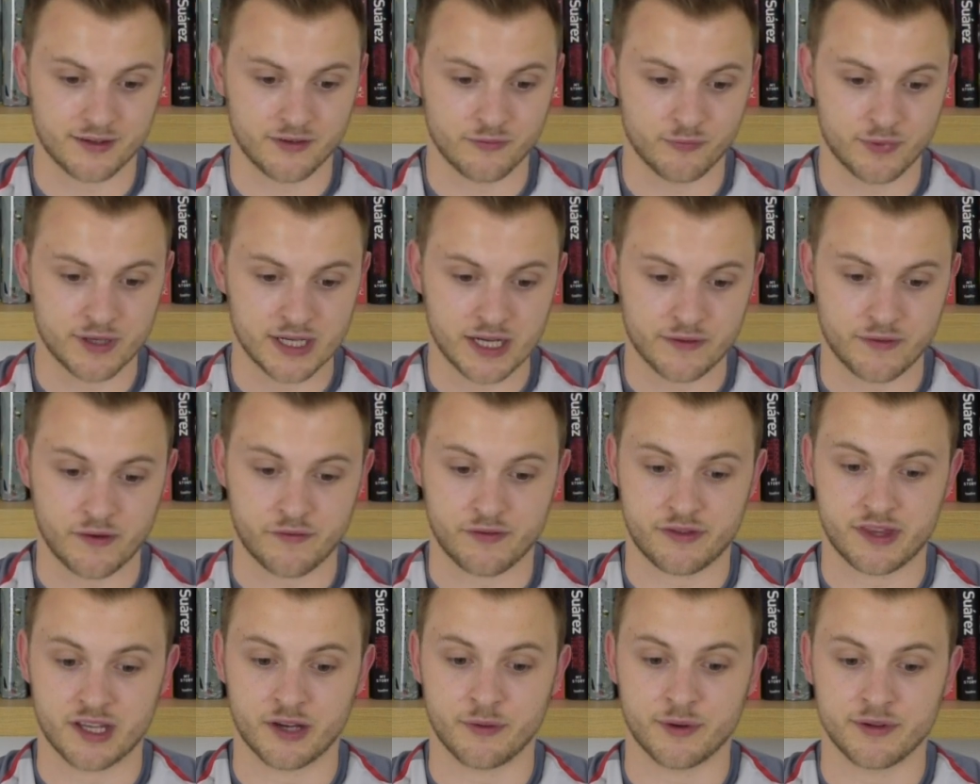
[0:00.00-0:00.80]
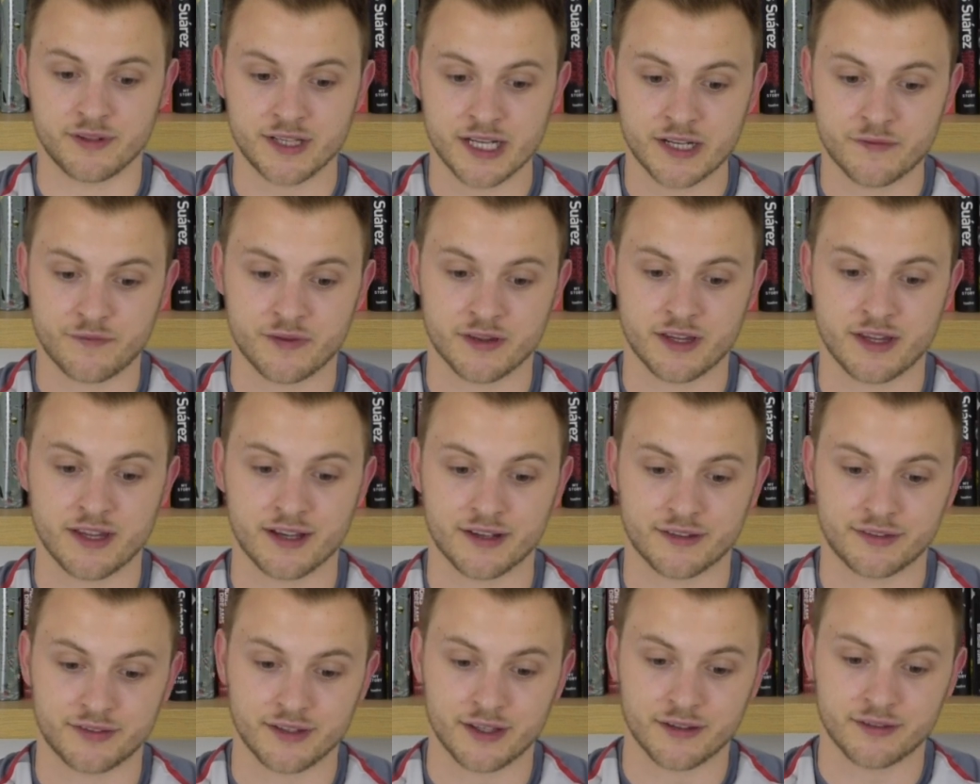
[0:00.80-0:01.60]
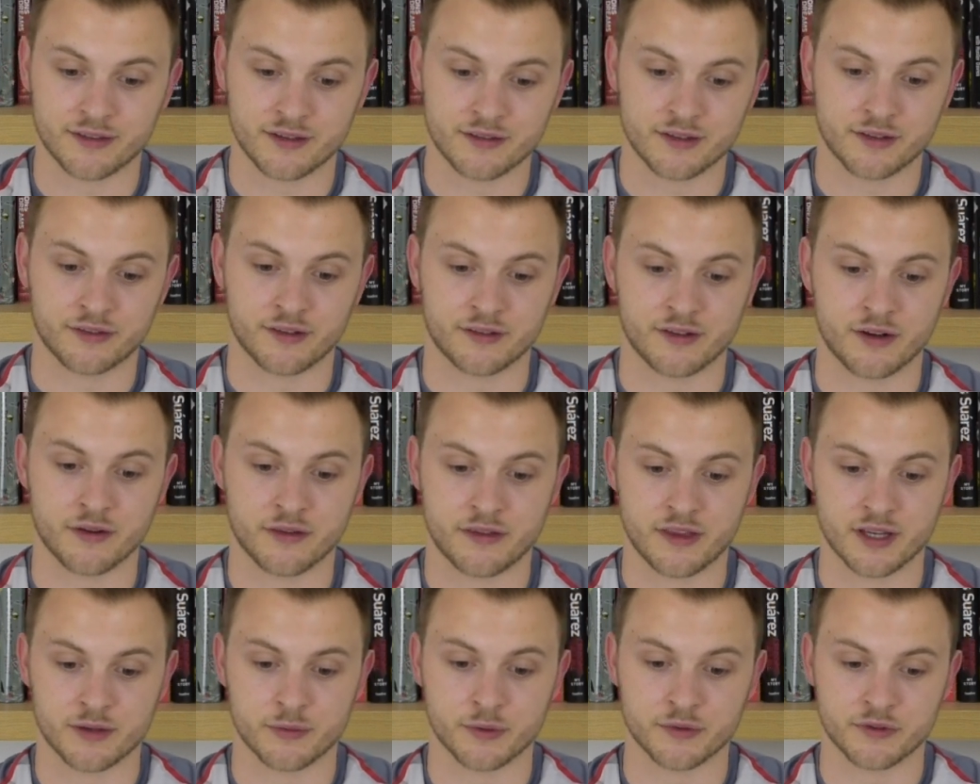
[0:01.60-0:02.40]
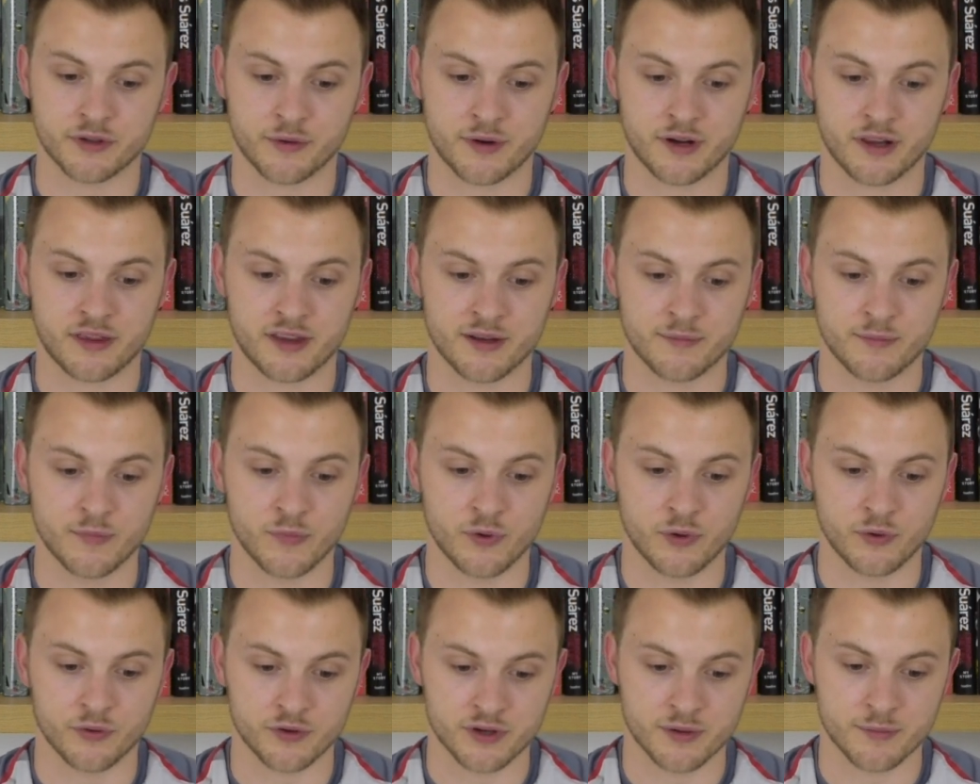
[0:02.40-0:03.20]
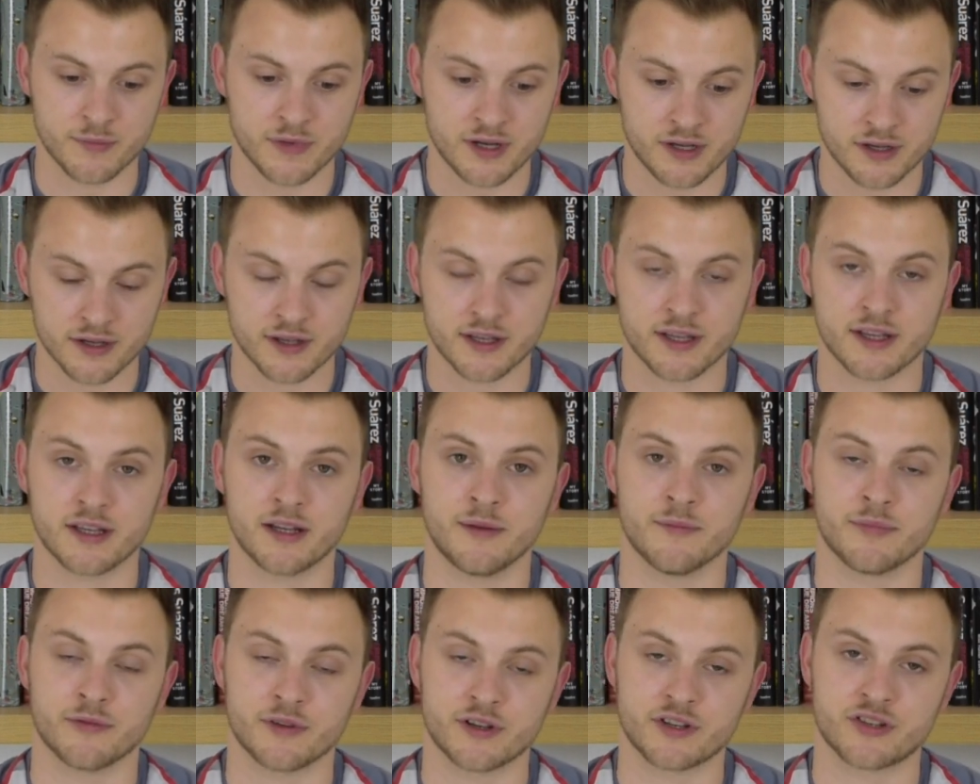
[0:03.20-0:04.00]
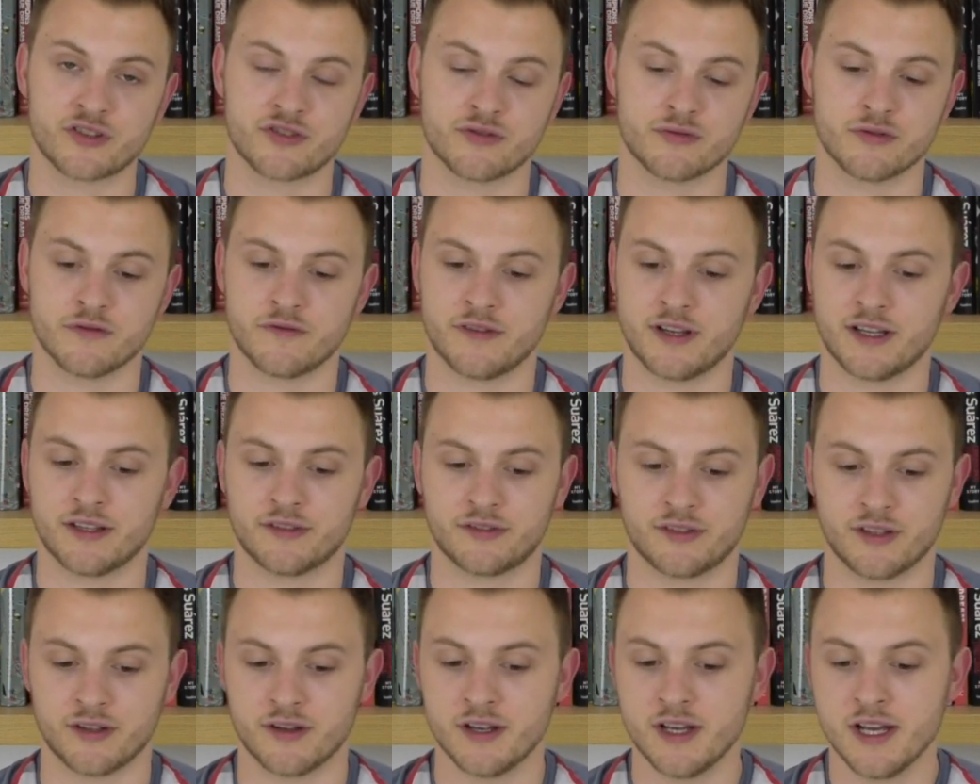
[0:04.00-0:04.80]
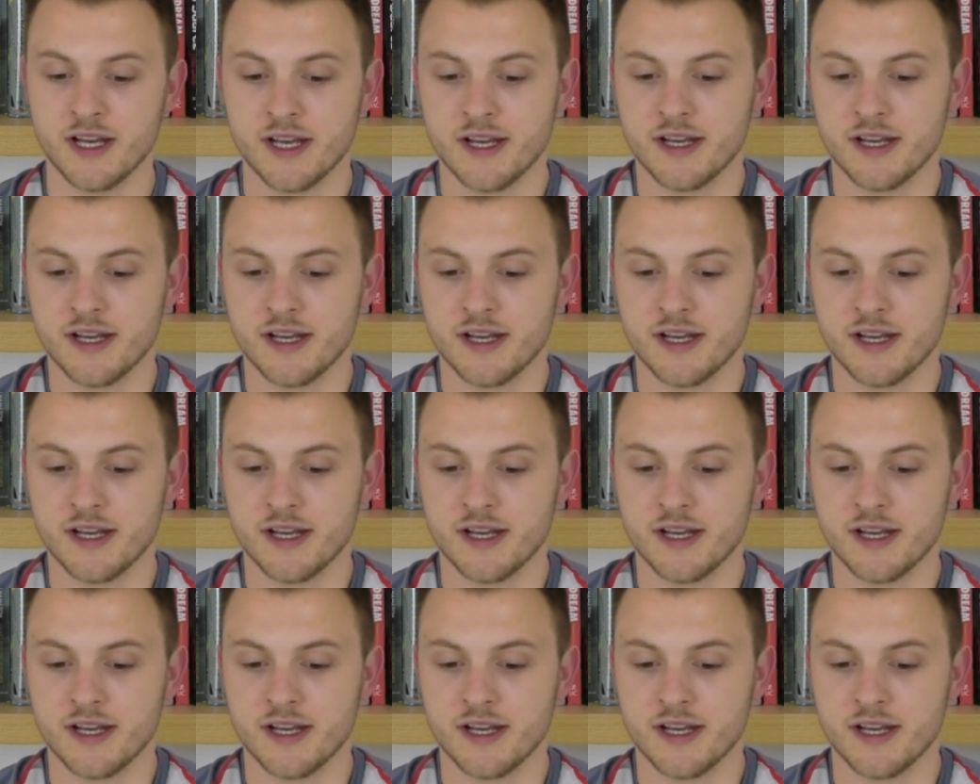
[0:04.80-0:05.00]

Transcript: we have everything we need for the next season because I don't think we'll do anything more in the market. I'm pretty sure of that. So